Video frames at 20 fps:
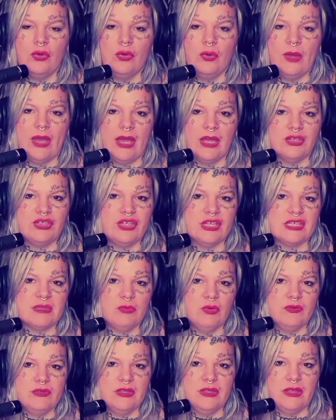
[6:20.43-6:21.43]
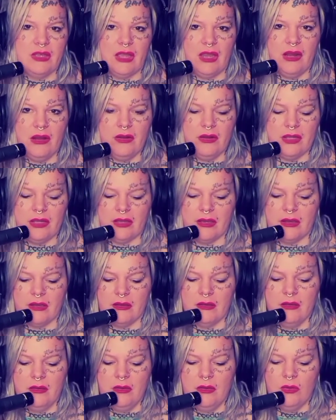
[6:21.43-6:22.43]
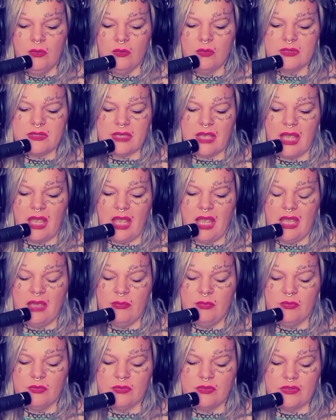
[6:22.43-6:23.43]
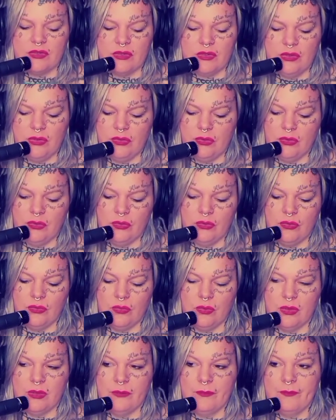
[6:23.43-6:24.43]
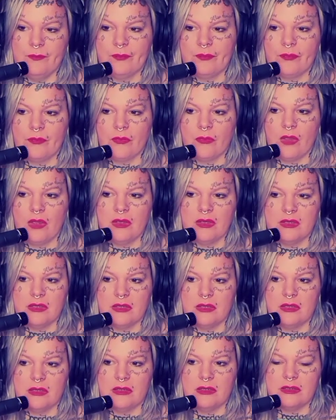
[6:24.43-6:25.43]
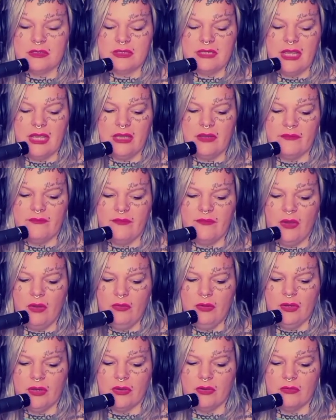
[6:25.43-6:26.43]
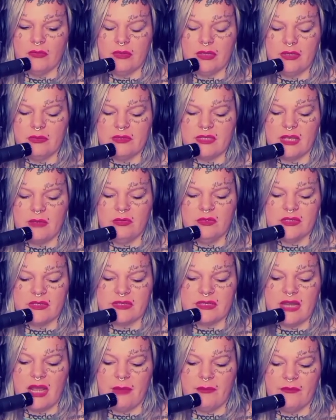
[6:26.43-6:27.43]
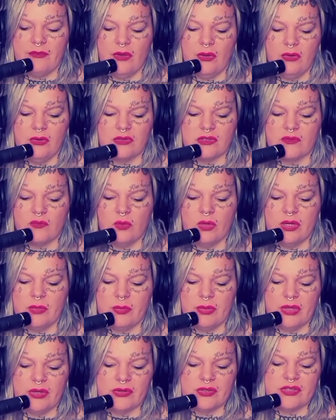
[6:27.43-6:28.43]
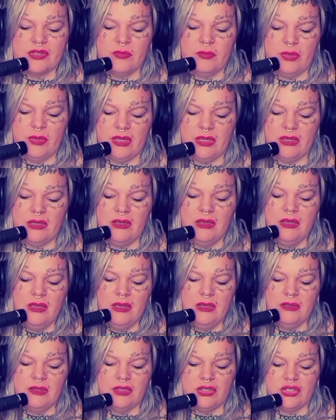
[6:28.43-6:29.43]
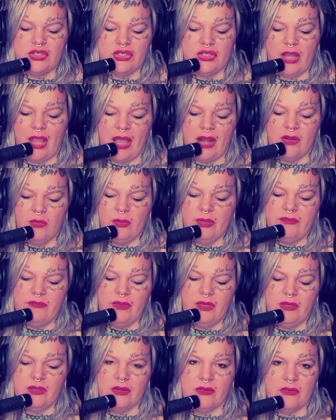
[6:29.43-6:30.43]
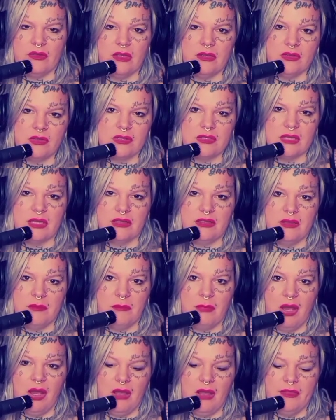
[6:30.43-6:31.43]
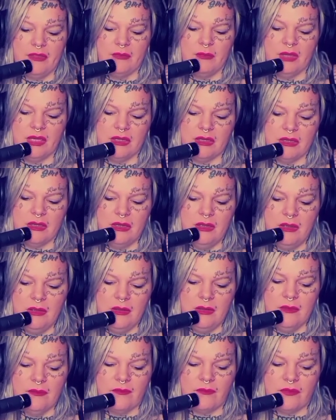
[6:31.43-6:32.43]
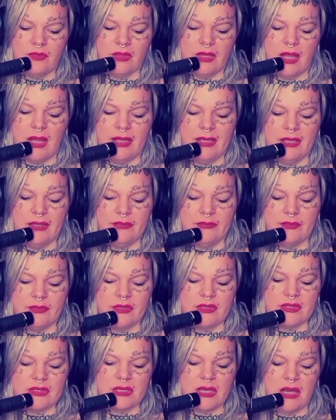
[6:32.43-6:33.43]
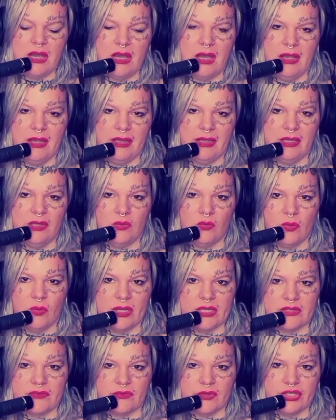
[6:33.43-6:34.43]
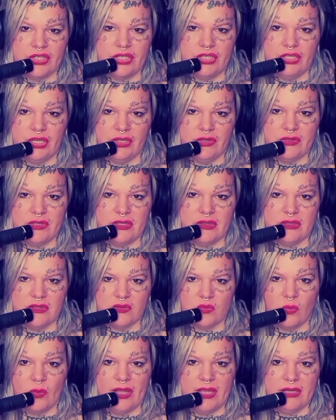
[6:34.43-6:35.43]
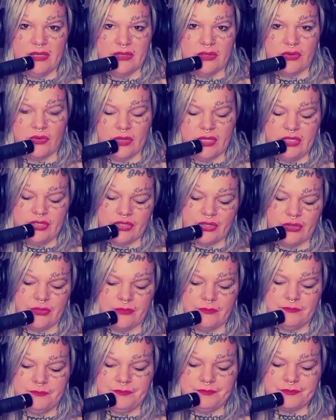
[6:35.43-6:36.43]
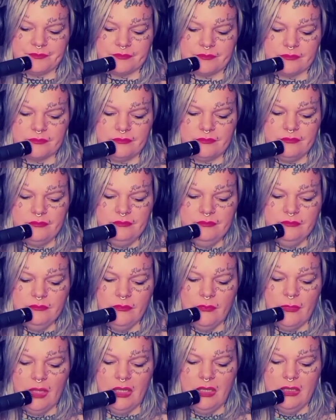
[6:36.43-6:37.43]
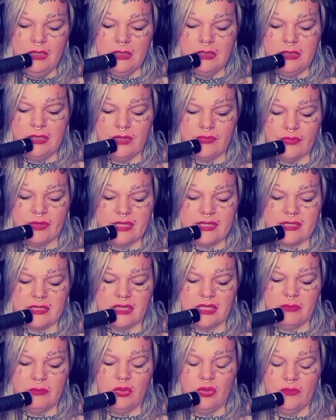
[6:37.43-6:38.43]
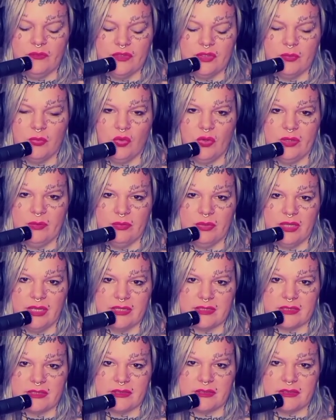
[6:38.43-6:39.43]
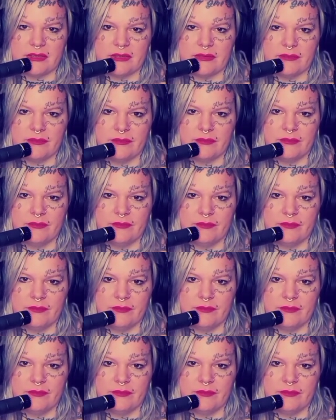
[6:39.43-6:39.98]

who had just moved to the area was able to take a photo. He was able to snap photos of what appears to be this shadowy figure that looks like the Mothman flying through the sky in West Virginia. You see this winged creature. He had recently moved to Point Pleasant.